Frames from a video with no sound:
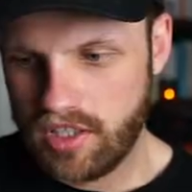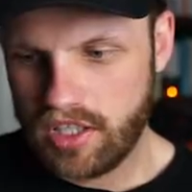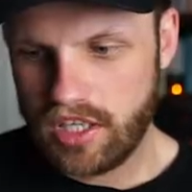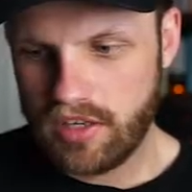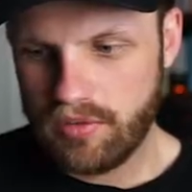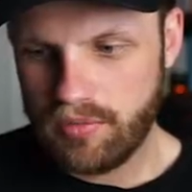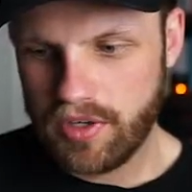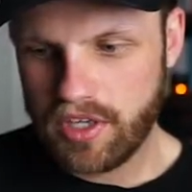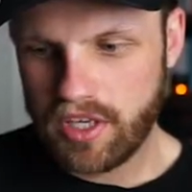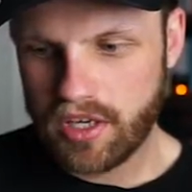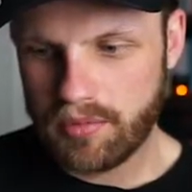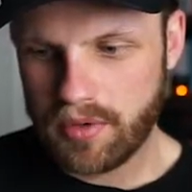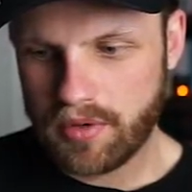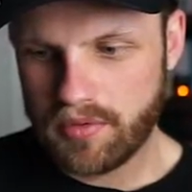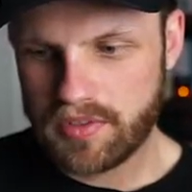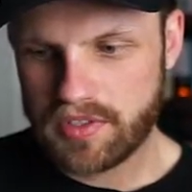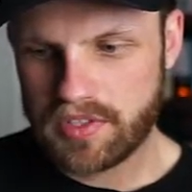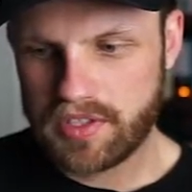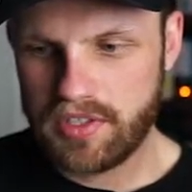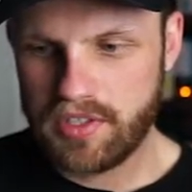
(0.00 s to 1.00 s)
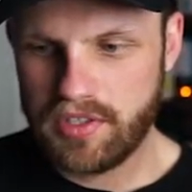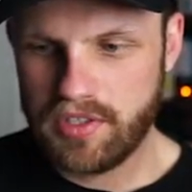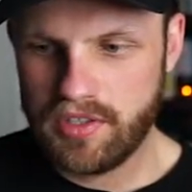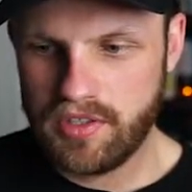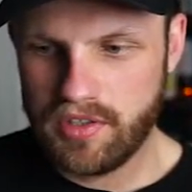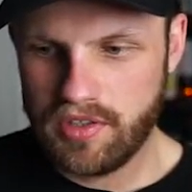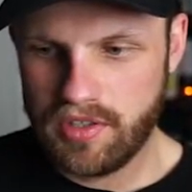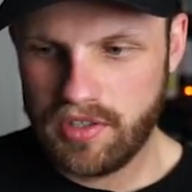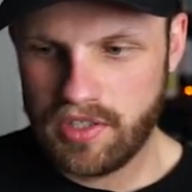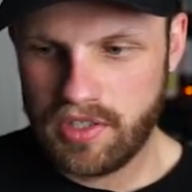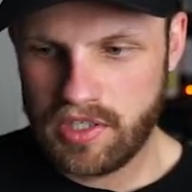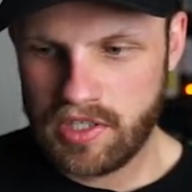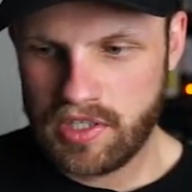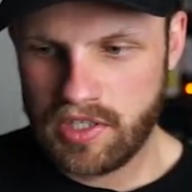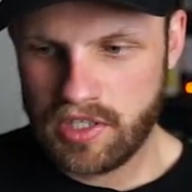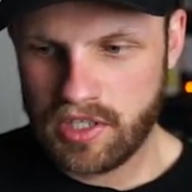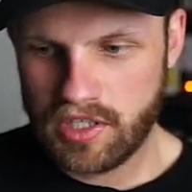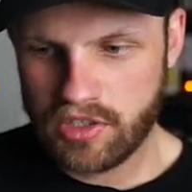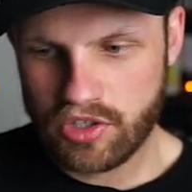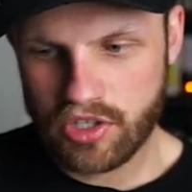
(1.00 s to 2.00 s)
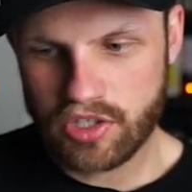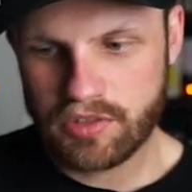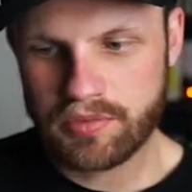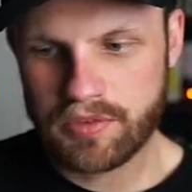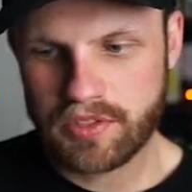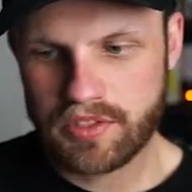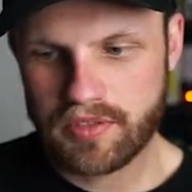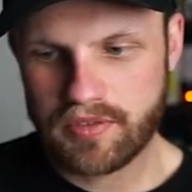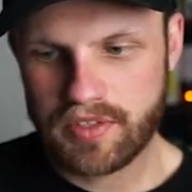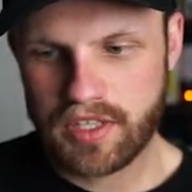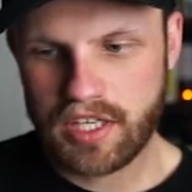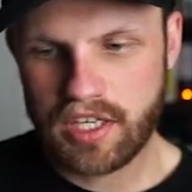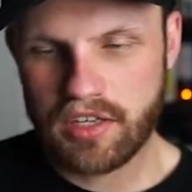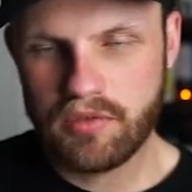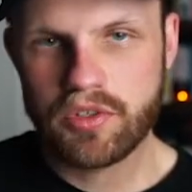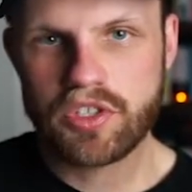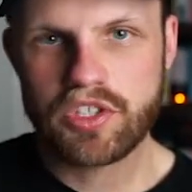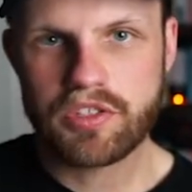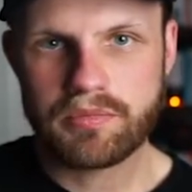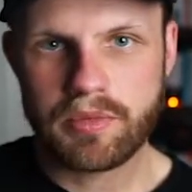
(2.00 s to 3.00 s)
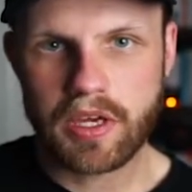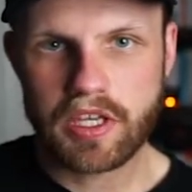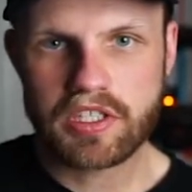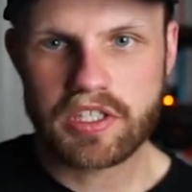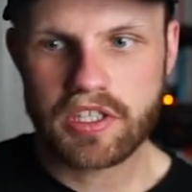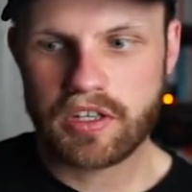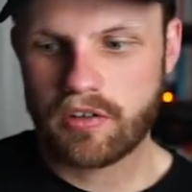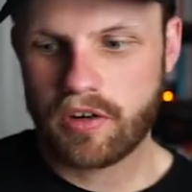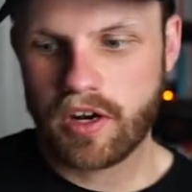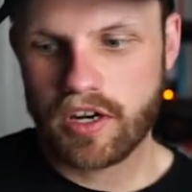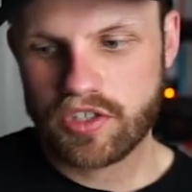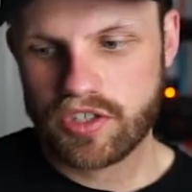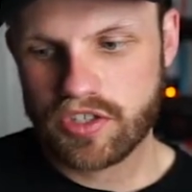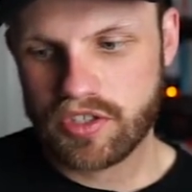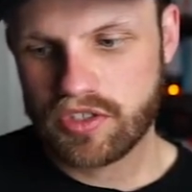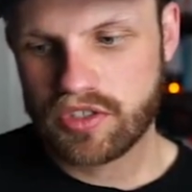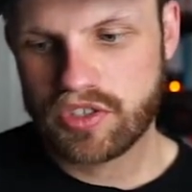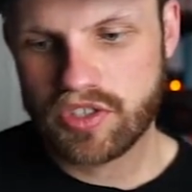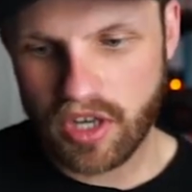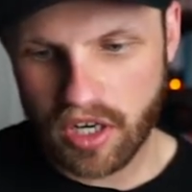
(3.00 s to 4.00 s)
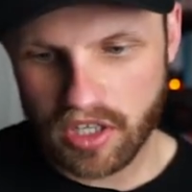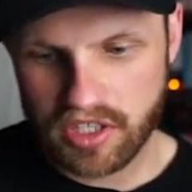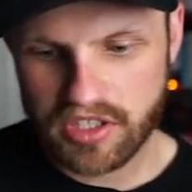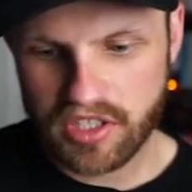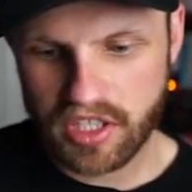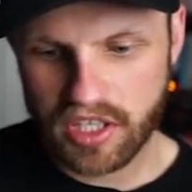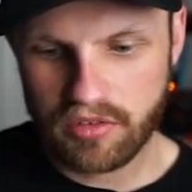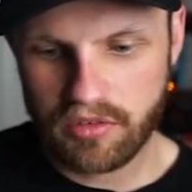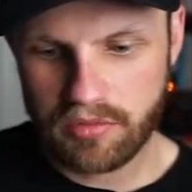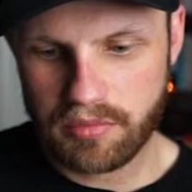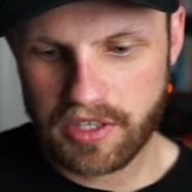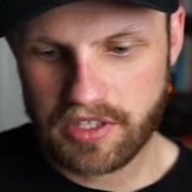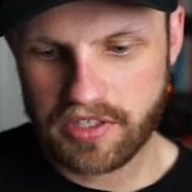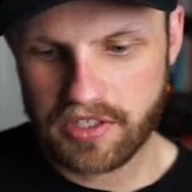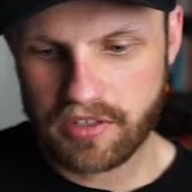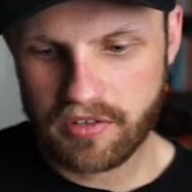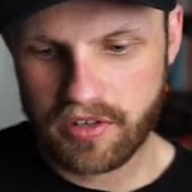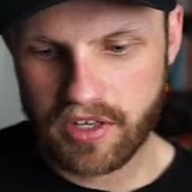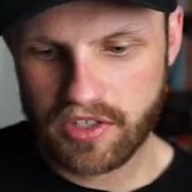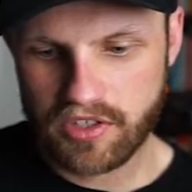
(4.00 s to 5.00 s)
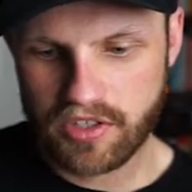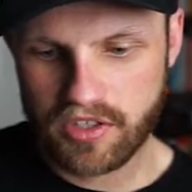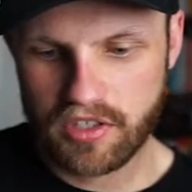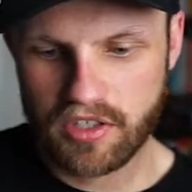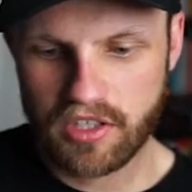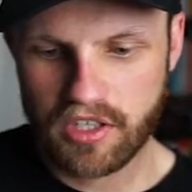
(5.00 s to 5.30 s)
If we come over to the adjustments over here, which is basic correction, just start with basic correction.